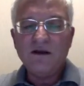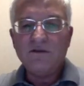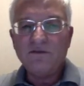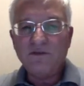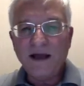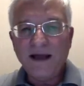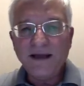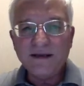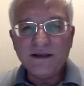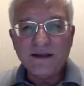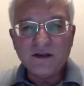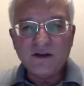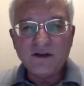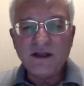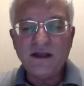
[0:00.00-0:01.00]
Finally,
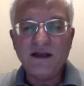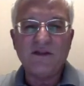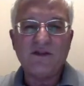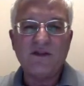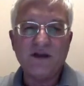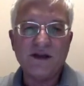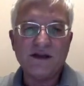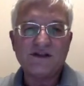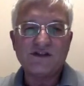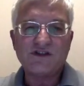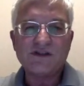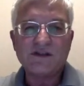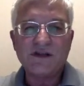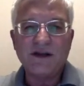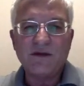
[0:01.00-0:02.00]
looking at this,
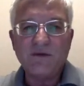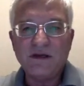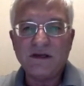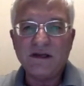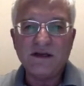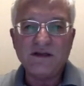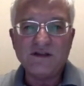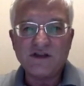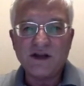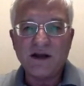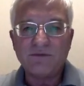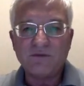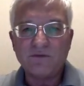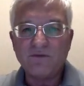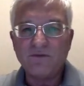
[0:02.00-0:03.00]
just like we did in
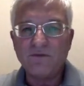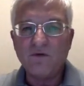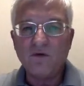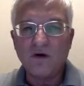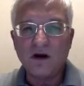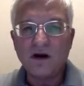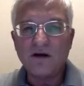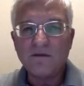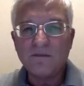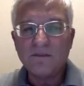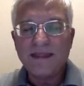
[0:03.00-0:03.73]
chapter 4,